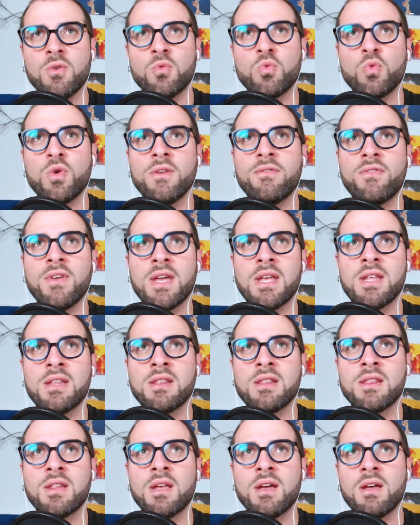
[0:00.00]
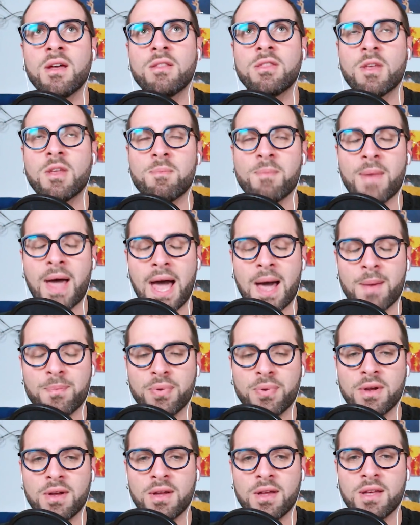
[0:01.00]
within the map.